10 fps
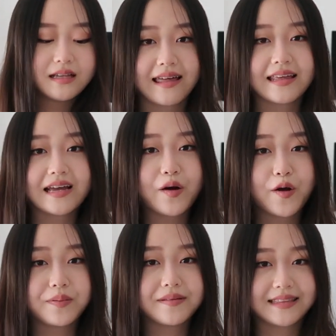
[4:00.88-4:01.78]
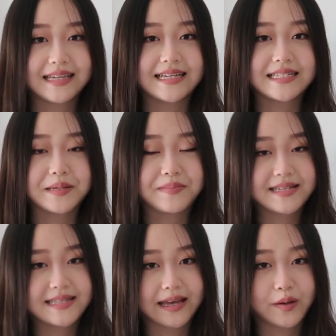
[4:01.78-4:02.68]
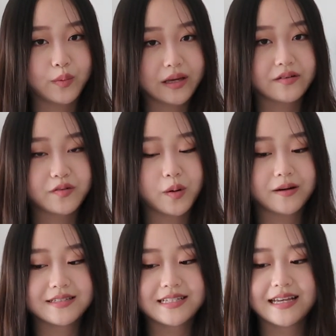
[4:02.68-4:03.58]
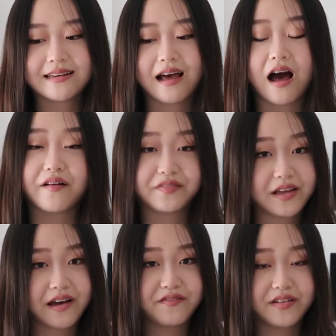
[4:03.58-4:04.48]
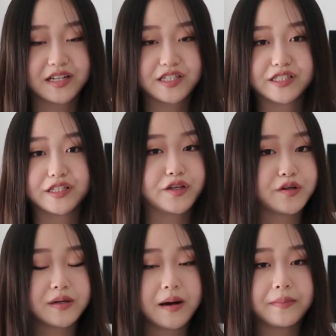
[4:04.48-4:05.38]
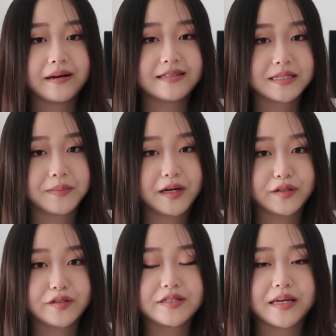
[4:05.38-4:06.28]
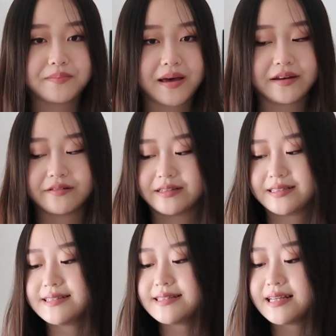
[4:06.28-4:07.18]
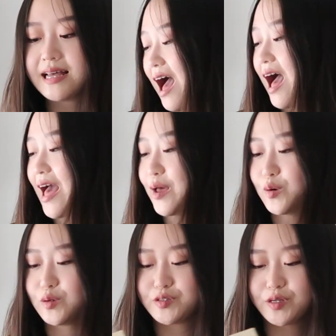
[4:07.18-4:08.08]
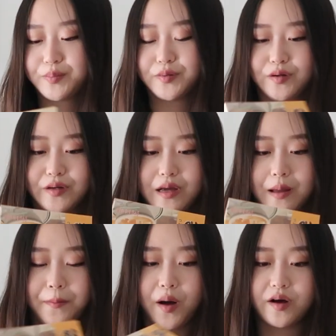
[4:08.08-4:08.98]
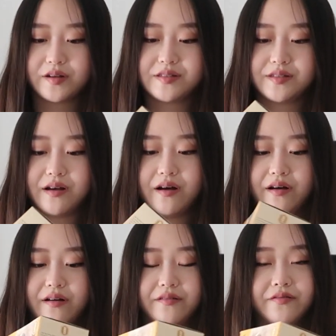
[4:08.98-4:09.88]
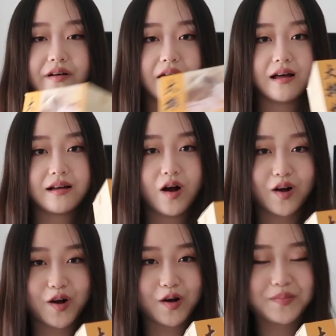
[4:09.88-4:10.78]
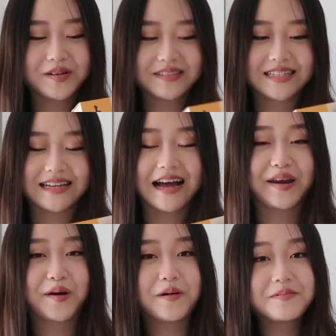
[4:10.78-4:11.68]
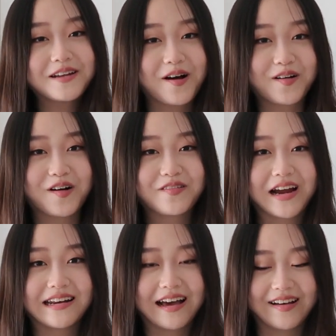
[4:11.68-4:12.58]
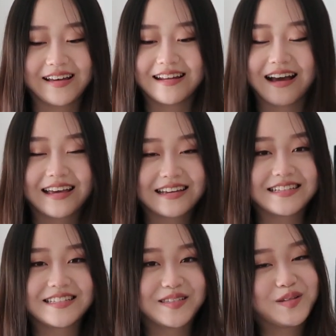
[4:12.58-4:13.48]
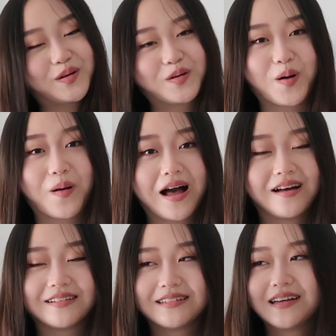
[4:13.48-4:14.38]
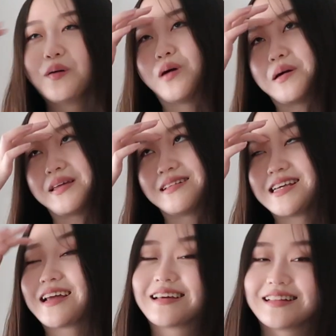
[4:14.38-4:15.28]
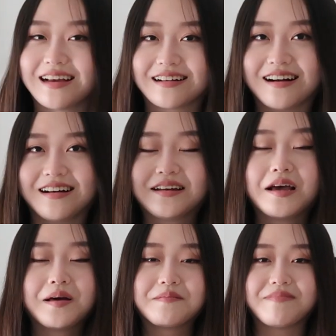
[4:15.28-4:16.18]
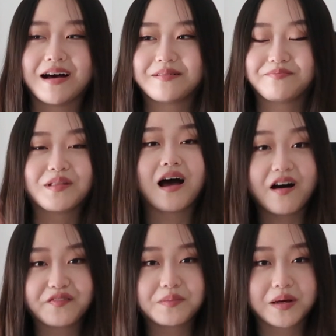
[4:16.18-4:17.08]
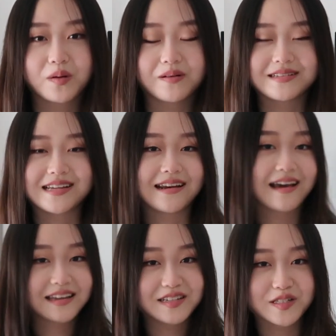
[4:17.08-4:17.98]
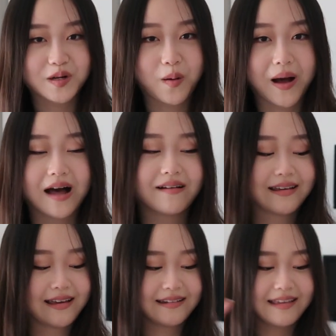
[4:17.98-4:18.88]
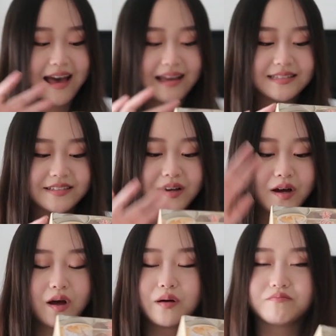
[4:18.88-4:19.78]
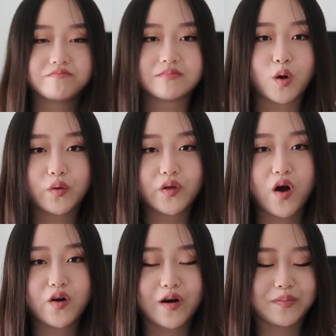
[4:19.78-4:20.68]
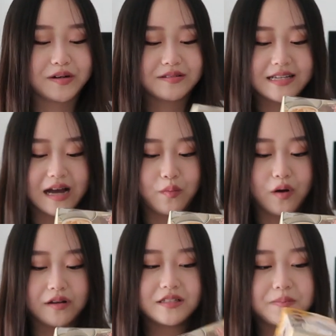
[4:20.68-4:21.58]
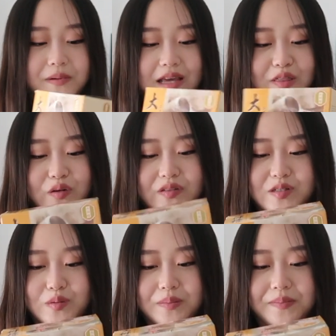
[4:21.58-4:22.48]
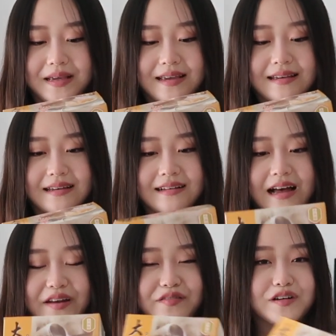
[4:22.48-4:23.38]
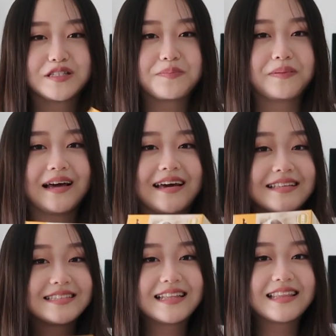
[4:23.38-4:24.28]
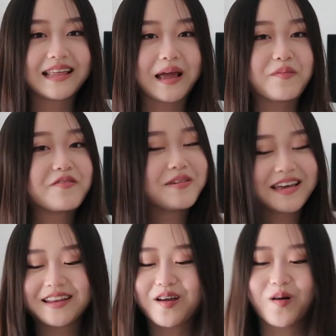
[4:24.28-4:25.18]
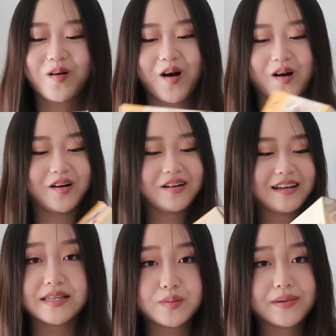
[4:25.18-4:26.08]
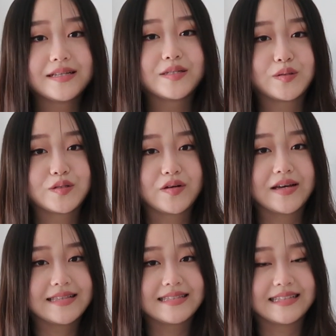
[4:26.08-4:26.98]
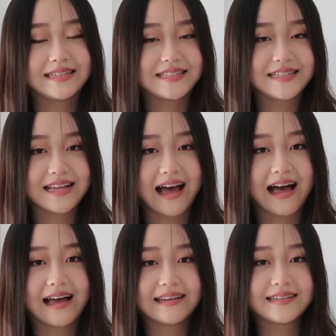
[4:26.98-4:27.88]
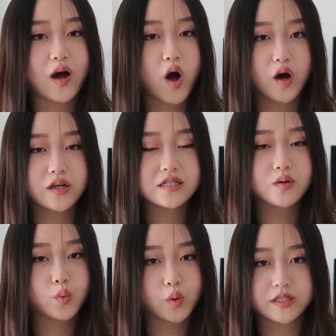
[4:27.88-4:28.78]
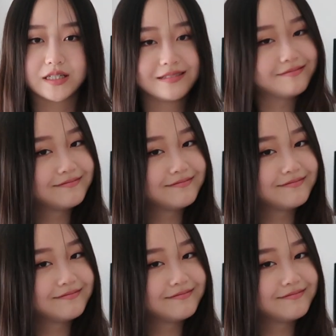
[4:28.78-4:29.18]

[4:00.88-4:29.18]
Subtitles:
I think I'll open these in my second week of quarantine after I finish the cucumber and tomatoes and mandarins. I also brought a box of Hong Kong milk tea. I know I'm in Hong Kong right now and I can just, you know, go out. Well, I mean, technically I can't, but after my quarantine, I can just go out and get all the Hong Kong milk tea I want, but I thought this would be kind of good to play into the theme of being in Hong Kong. This one is also instant, just add hot water.